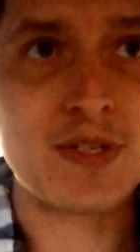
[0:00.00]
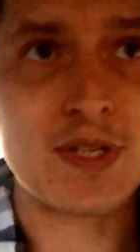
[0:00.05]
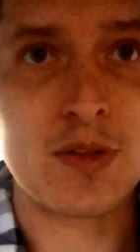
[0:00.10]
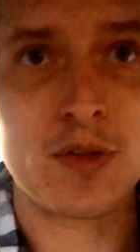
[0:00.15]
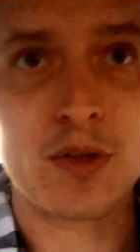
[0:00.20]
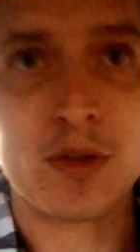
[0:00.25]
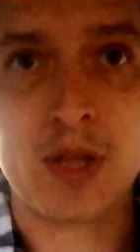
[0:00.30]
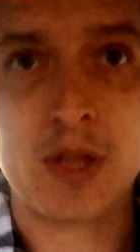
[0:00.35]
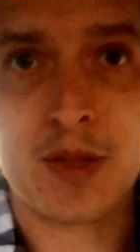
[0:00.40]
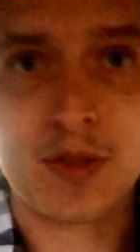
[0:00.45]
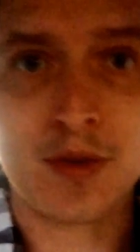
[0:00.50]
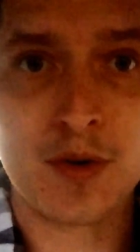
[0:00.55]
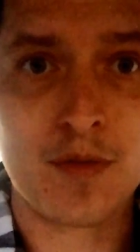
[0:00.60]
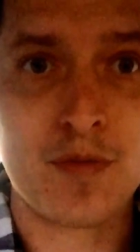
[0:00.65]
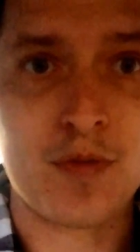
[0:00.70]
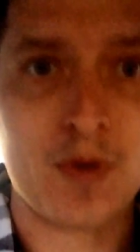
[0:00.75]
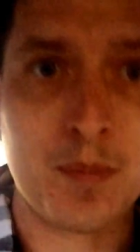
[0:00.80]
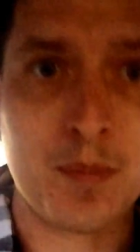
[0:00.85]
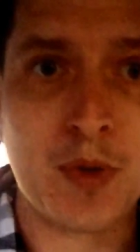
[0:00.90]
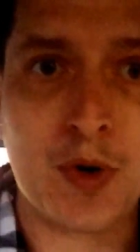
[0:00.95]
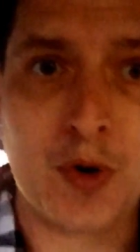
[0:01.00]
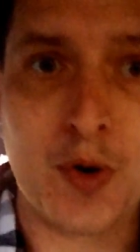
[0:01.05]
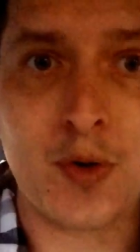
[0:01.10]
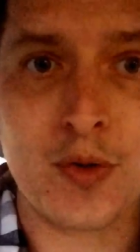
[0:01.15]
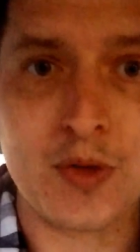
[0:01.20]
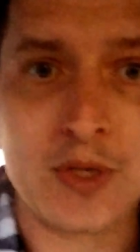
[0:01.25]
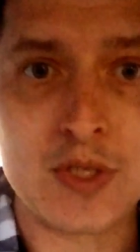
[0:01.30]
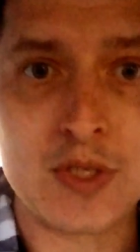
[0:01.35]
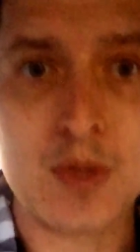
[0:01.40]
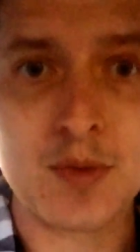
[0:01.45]
that look like they're from the
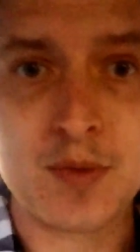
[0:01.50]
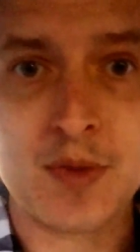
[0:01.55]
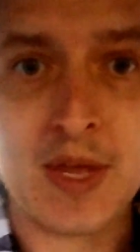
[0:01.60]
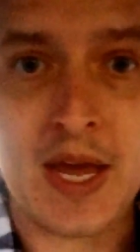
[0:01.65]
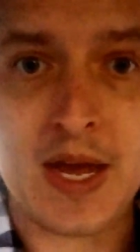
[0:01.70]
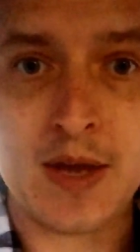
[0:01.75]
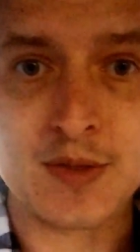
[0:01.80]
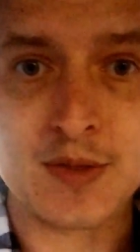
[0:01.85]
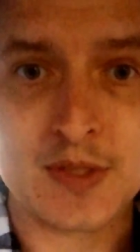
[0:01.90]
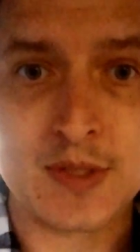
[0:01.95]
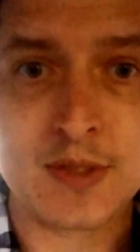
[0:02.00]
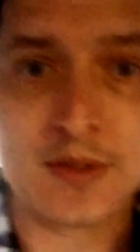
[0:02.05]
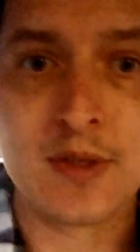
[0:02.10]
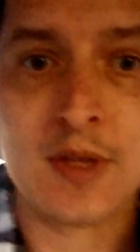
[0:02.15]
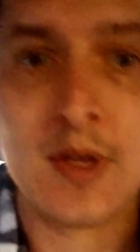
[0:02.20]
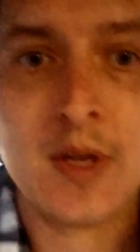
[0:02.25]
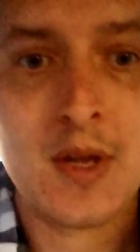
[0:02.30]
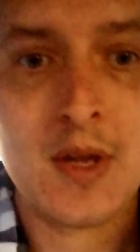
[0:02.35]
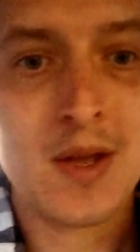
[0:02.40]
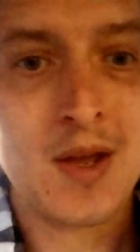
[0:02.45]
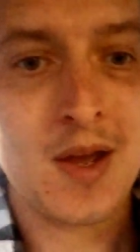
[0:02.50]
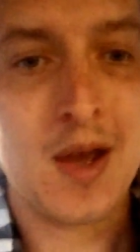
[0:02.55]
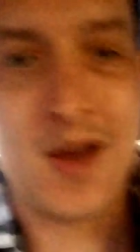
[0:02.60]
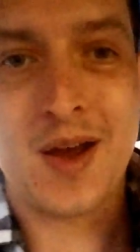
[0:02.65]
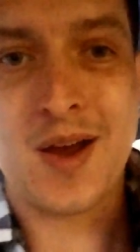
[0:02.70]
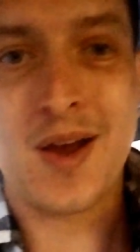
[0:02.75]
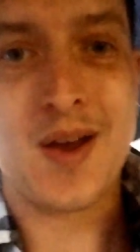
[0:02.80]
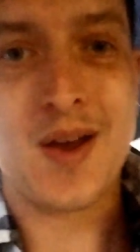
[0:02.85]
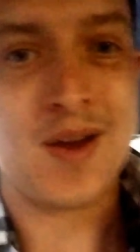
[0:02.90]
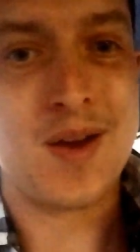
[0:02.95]
early 2000s.
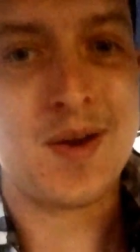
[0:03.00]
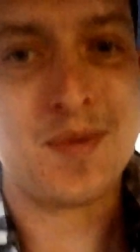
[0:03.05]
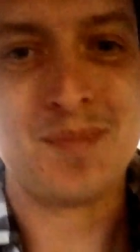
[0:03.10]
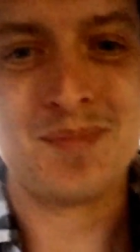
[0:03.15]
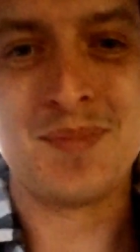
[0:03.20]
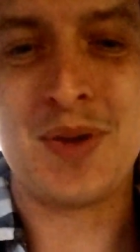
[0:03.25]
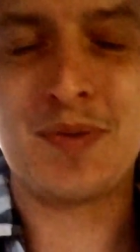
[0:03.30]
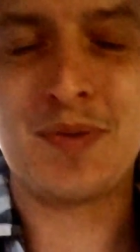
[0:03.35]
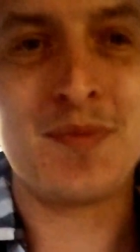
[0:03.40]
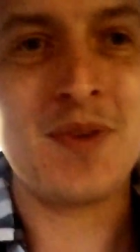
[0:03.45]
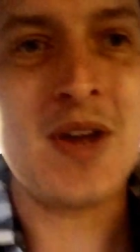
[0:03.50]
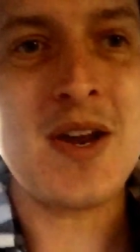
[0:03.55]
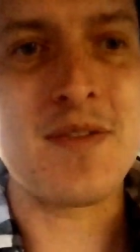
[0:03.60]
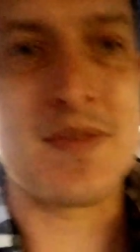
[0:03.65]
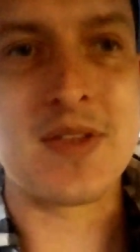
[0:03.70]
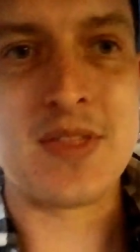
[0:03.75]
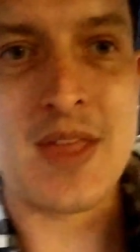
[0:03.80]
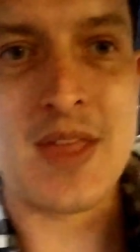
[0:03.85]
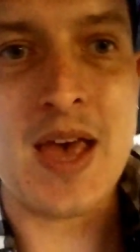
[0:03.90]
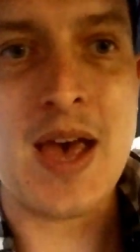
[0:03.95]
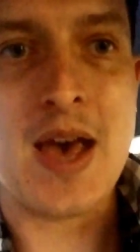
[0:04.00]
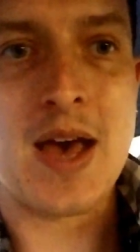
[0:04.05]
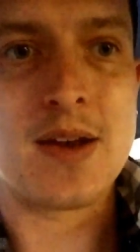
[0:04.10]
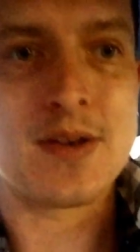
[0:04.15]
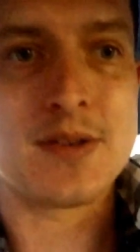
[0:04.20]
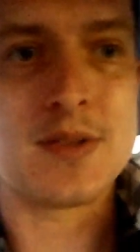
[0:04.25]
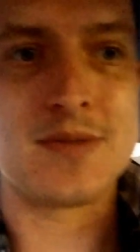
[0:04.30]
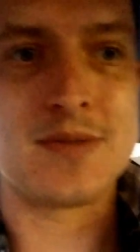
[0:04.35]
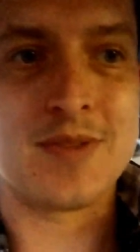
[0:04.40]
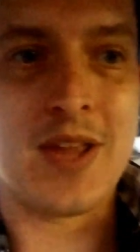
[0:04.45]
Not even that,
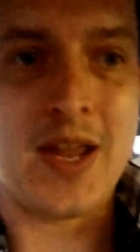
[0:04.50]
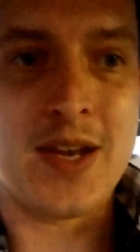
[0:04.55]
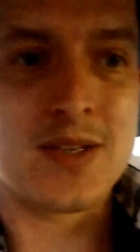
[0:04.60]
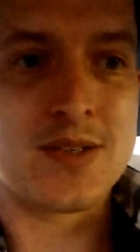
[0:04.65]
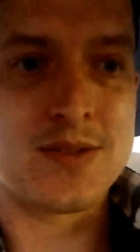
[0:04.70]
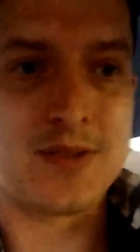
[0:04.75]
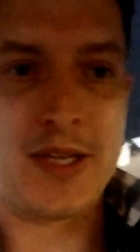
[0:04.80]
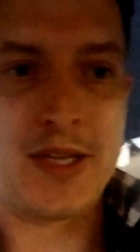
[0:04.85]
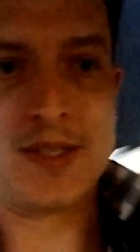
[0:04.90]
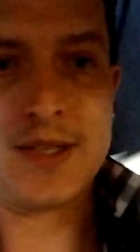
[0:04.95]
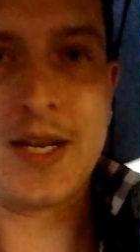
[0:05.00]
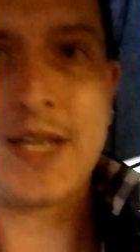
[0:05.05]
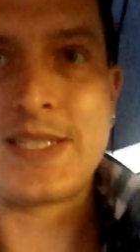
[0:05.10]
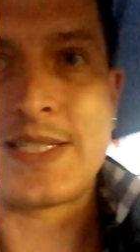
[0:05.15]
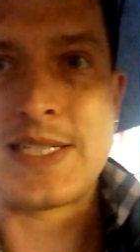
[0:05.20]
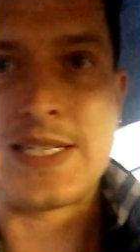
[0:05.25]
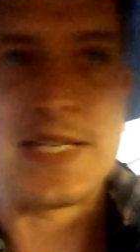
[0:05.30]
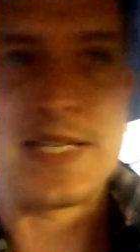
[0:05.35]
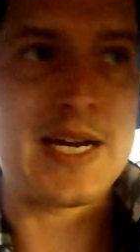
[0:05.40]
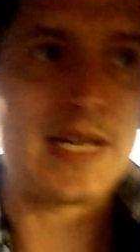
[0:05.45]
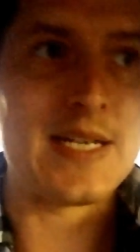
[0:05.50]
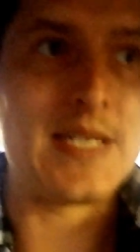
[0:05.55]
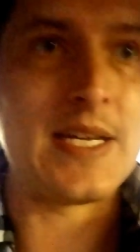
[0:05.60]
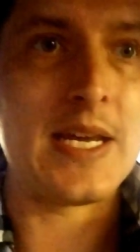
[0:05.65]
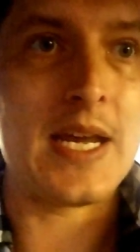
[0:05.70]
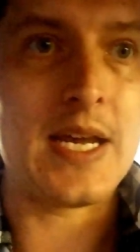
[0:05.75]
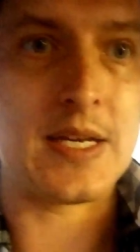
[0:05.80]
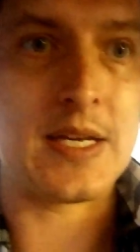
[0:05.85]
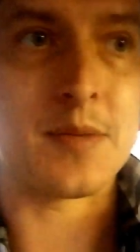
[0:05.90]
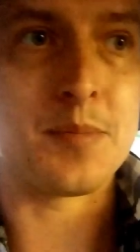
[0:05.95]
like
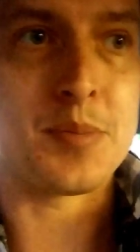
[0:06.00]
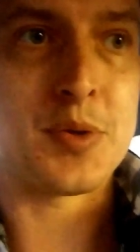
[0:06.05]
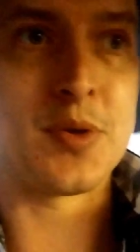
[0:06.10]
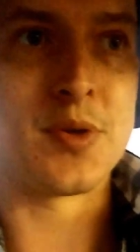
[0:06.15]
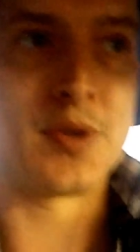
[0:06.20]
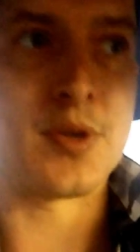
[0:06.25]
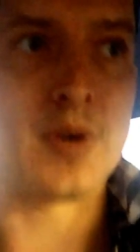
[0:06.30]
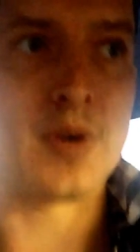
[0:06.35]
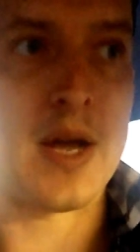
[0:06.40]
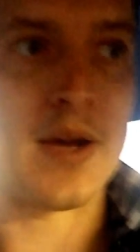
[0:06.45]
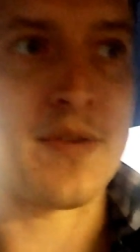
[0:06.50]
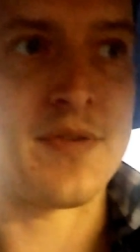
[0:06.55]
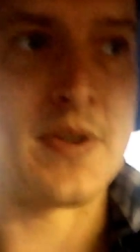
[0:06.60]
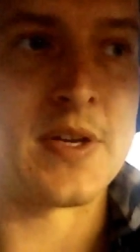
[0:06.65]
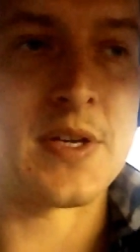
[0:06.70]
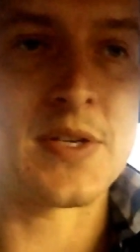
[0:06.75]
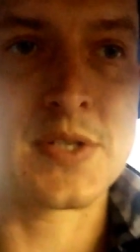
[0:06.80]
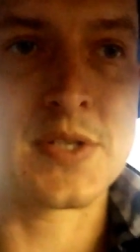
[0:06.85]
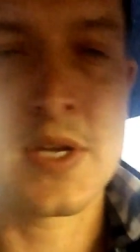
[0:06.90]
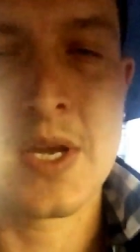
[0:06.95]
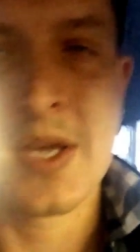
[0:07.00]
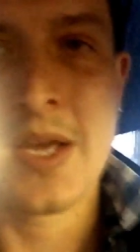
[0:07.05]
1998 computer graphics.